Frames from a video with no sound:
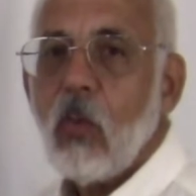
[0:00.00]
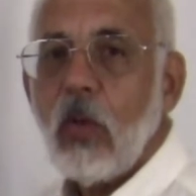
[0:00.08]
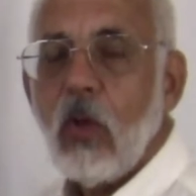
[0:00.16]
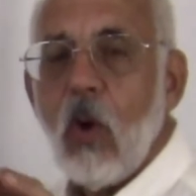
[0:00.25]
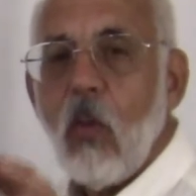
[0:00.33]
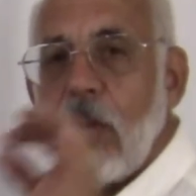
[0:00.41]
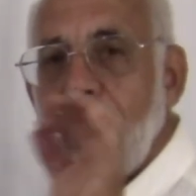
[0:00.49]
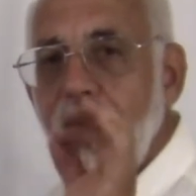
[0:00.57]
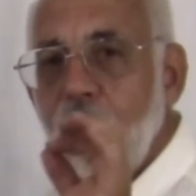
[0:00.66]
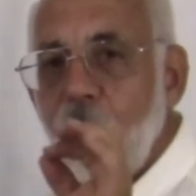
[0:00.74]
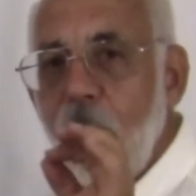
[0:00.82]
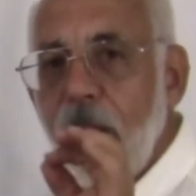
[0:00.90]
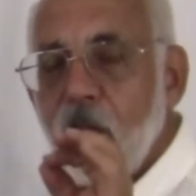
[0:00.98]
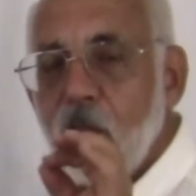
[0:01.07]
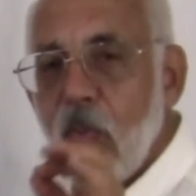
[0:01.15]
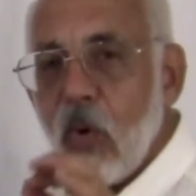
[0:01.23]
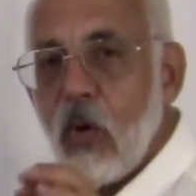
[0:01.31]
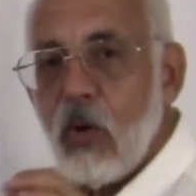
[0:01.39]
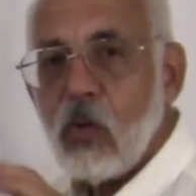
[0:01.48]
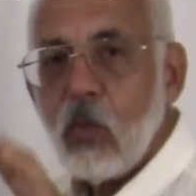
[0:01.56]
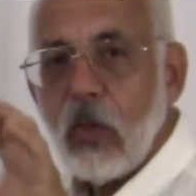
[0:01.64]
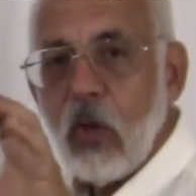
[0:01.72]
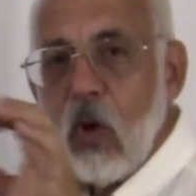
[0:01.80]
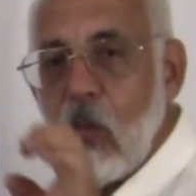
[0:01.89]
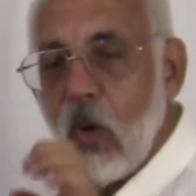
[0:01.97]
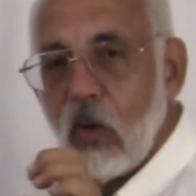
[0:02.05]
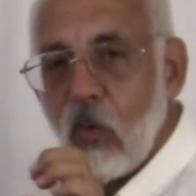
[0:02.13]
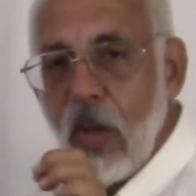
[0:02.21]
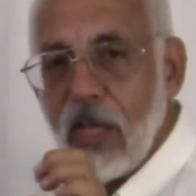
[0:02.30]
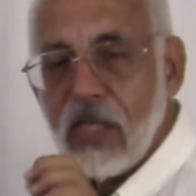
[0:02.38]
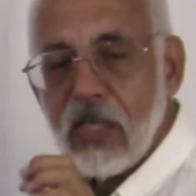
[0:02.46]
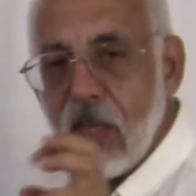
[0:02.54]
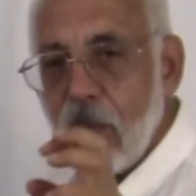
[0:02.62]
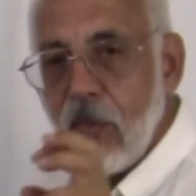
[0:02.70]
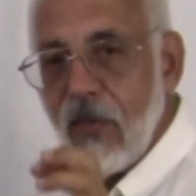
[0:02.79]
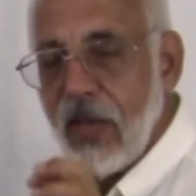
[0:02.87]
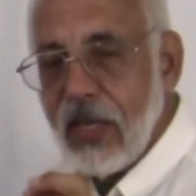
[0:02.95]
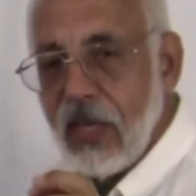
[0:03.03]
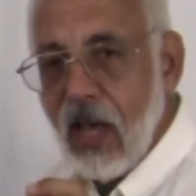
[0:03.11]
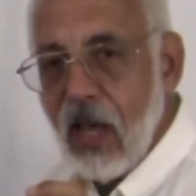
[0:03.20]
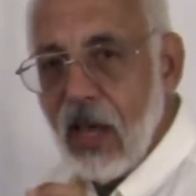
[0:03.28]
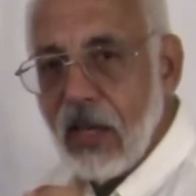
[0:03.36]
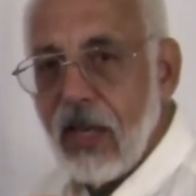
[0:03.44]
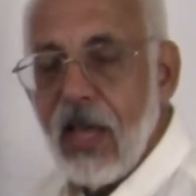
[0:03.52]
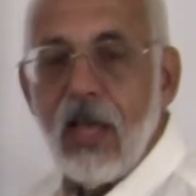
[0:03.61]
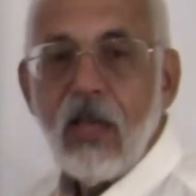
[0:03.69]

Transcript: We don't want any raised burrs. We don't want a raised lip of any kind.